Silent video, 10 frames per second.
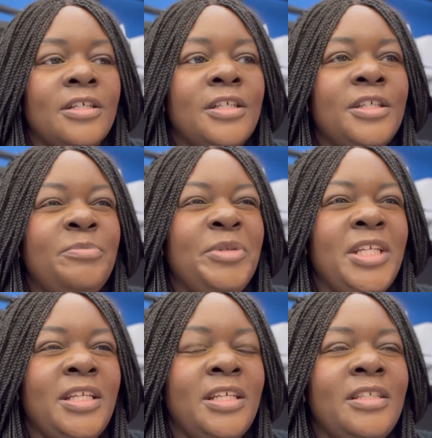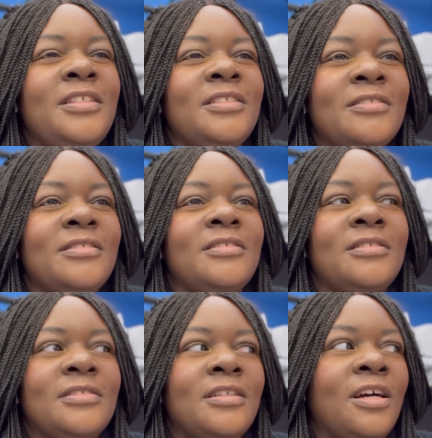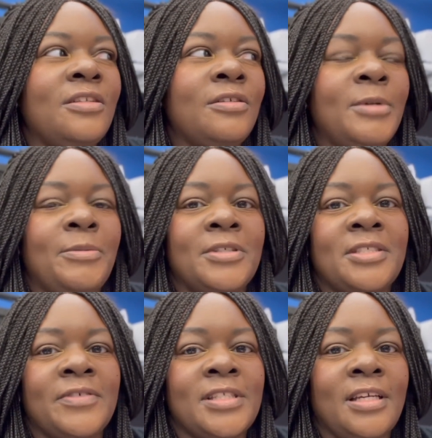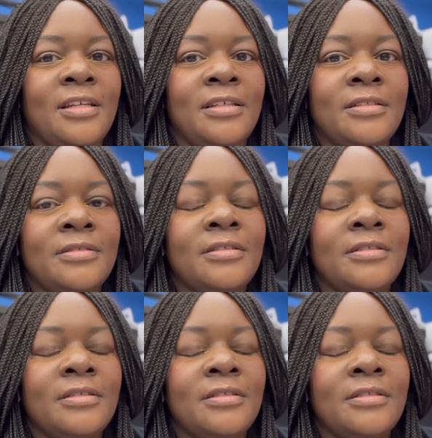could be a little bit more sophisticated.